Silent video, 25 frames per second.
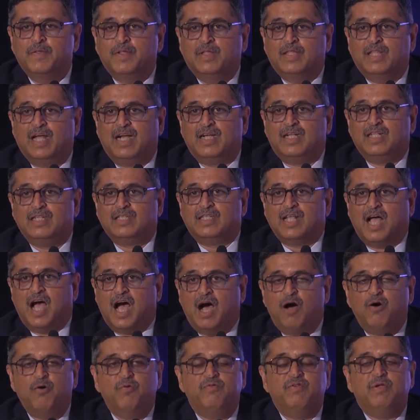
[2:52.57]
That is
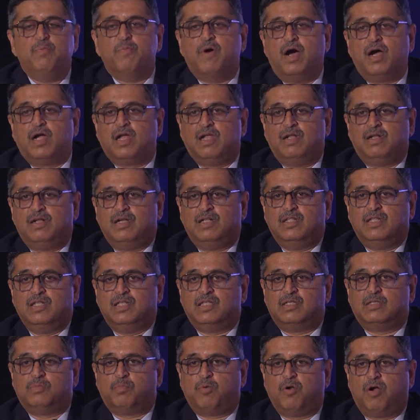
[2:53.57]
how we marketed
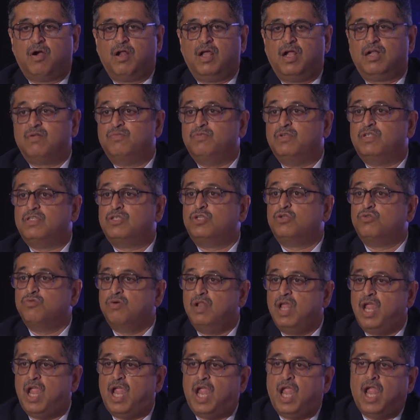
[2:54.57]
this product, which
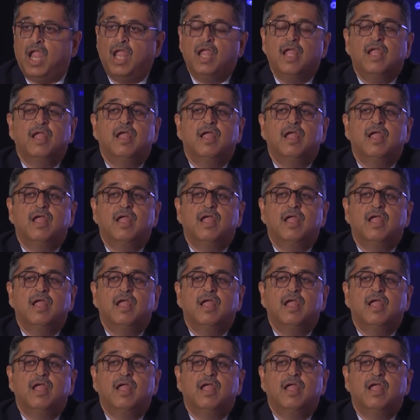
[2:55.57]
today